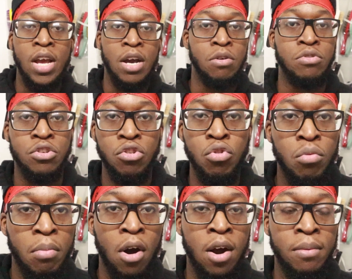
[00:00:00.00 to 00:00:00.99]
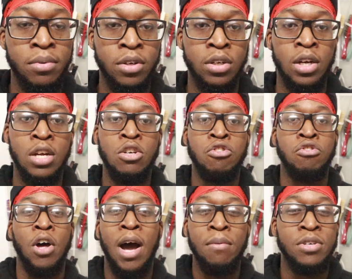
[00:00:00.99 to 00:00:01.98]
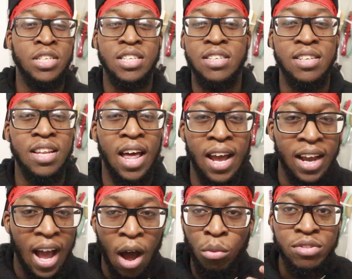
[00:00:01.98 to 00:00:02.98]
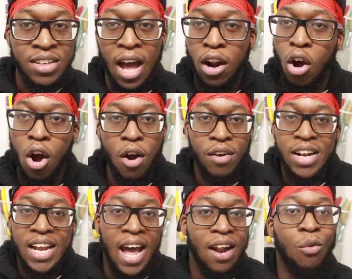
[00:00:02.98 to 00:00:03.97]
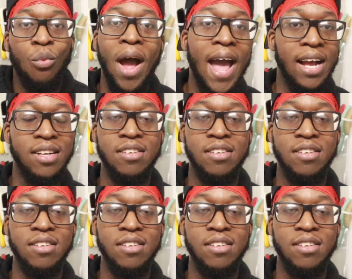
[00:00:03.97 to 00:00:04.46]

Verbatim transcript: It was a new barber. So I was just like, I was kind of already out of whack.